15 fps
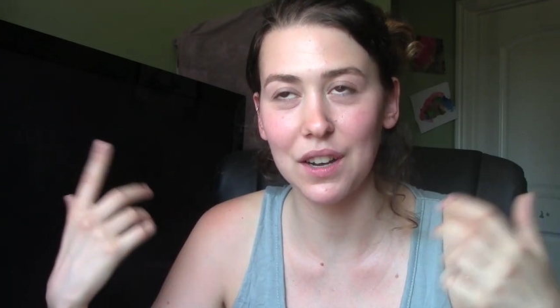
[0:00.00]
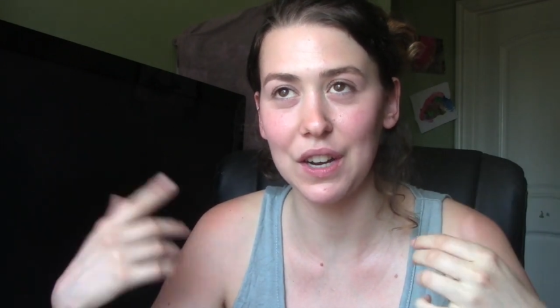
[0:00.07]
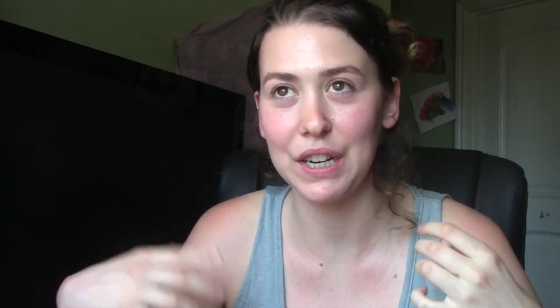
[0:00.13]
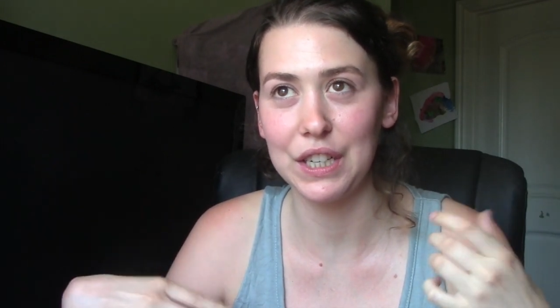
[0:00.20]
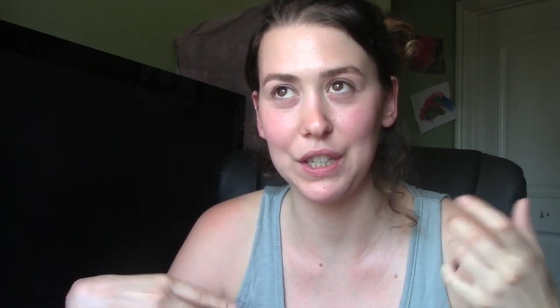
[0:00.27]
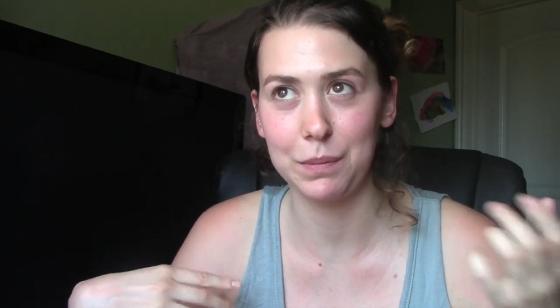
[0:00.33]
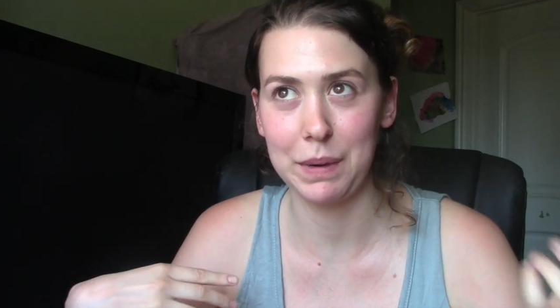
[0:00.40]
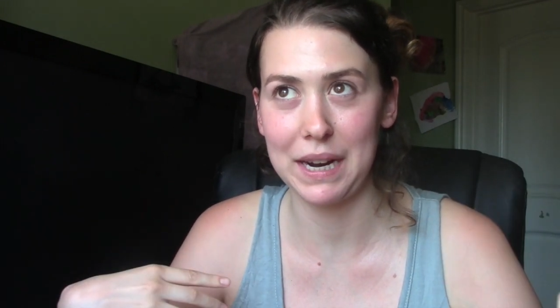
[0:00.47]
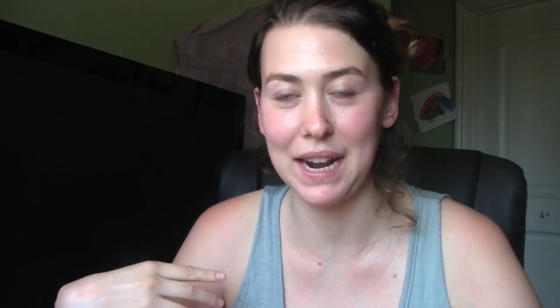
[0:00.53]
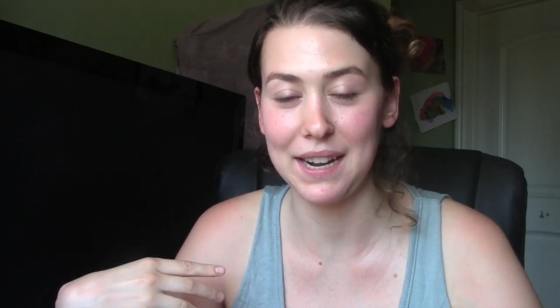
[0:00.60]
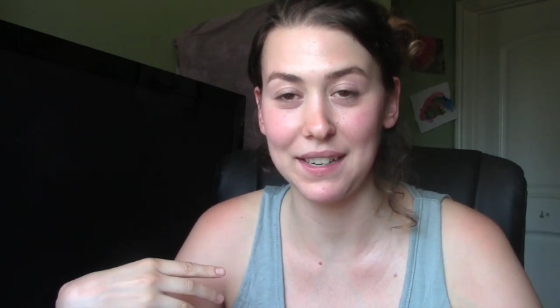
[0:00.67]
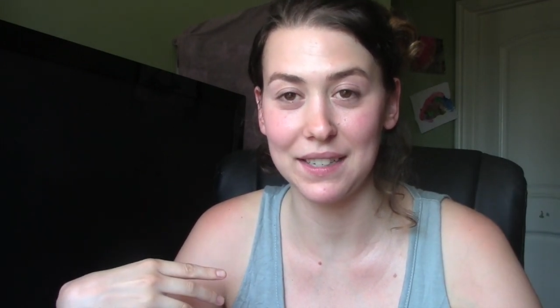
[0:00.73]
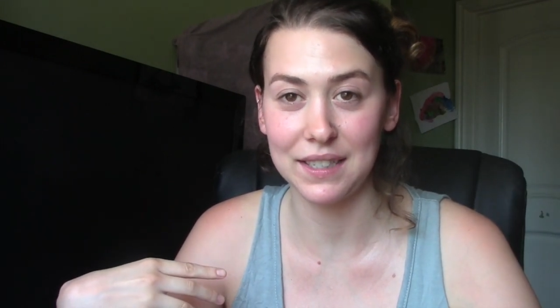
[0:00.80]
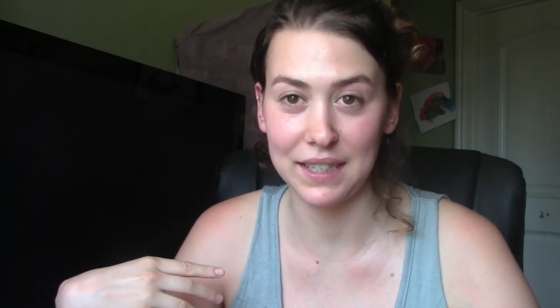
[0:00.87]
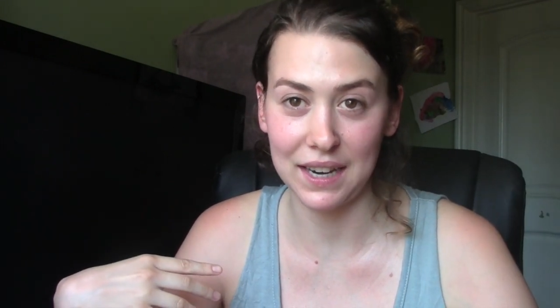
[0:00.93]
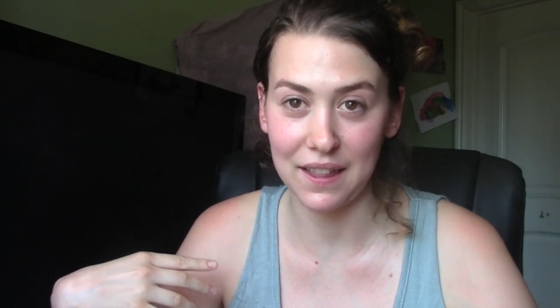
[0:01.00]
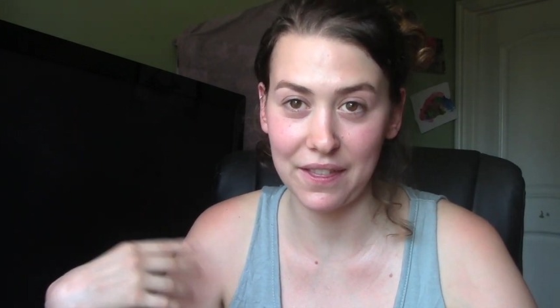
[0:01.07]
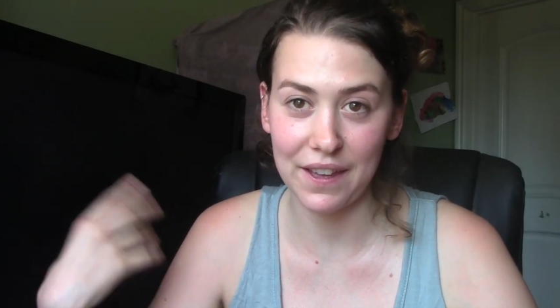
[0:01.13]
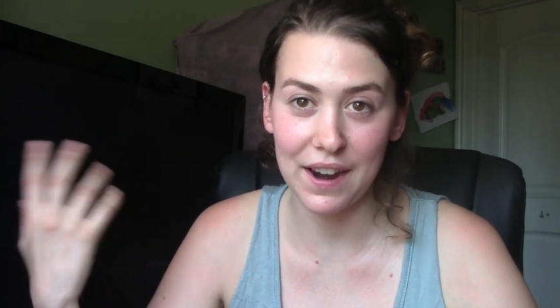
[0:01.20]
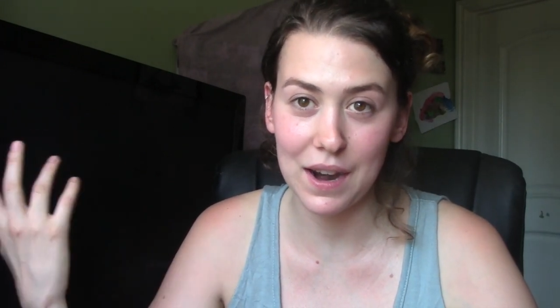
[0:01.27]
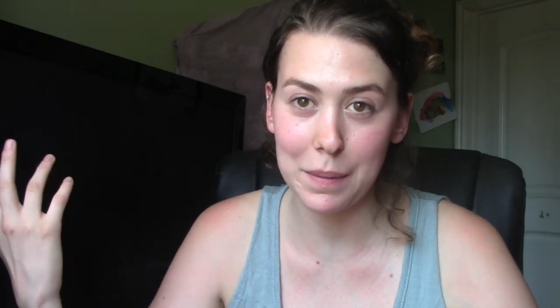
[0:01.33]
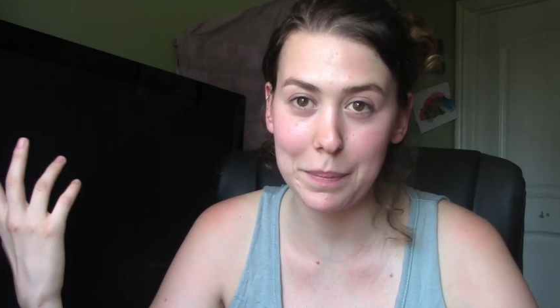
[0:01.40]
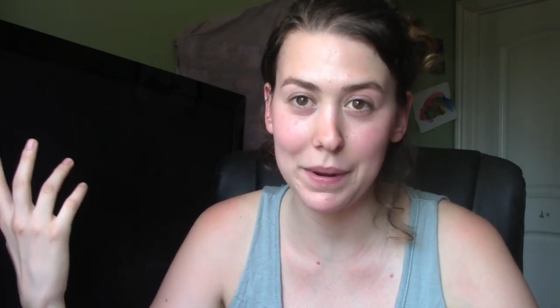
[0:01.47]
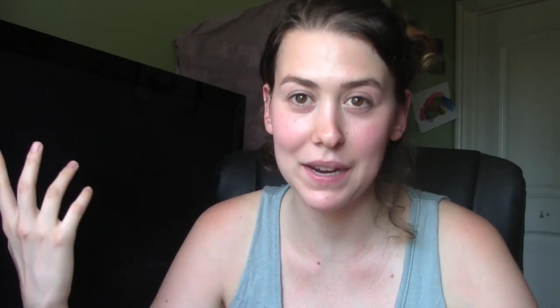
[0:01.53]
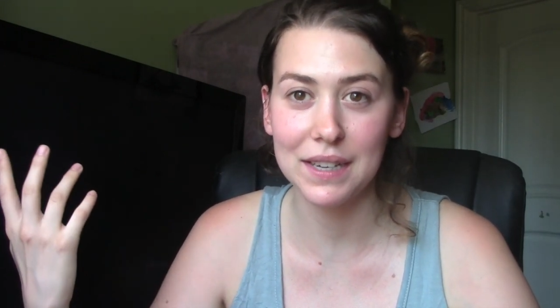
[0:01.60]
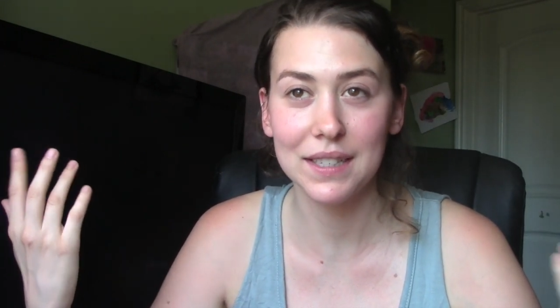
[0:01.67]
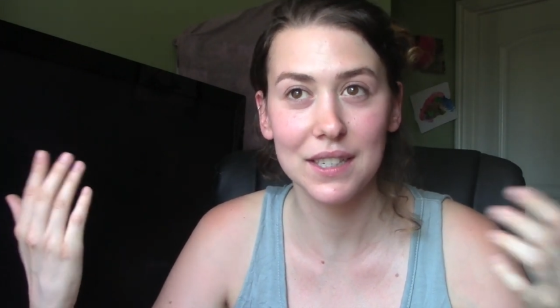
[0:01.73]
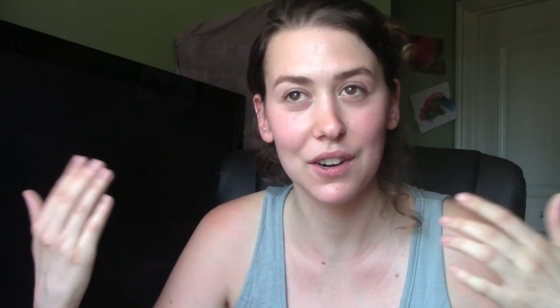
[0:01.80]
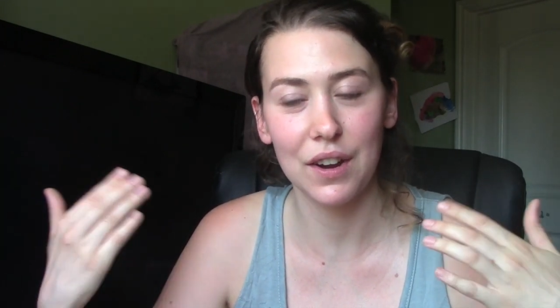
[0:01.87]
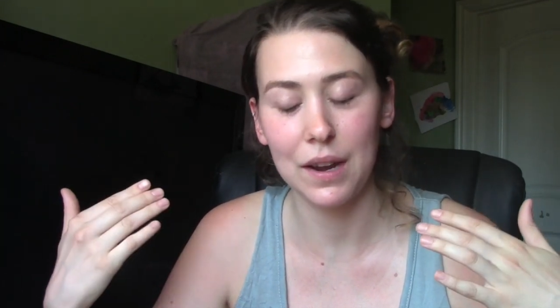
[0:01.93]
I began to see a
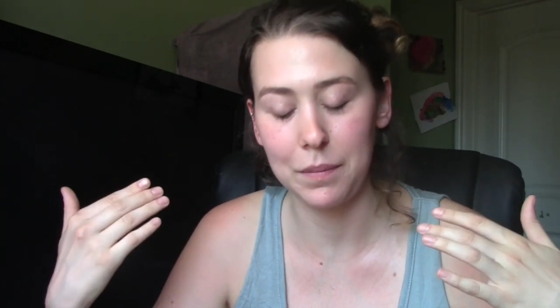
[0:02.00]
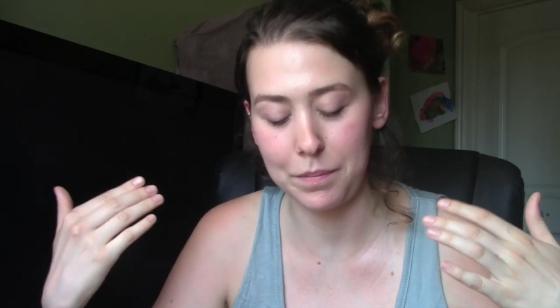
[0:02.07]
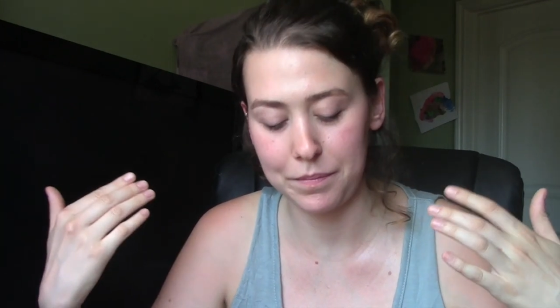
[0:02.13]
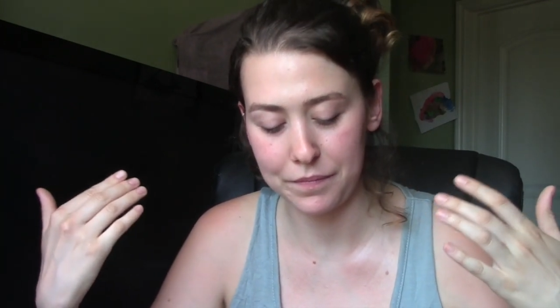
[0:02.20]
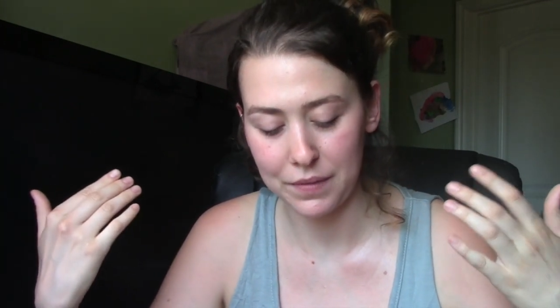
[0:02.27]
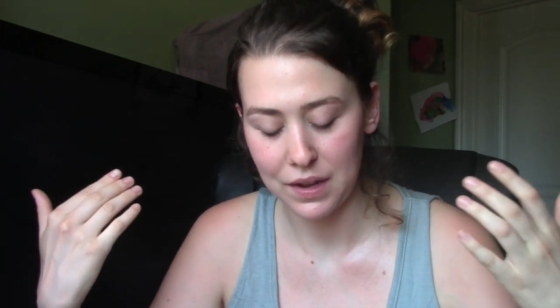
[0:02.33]
therapist. I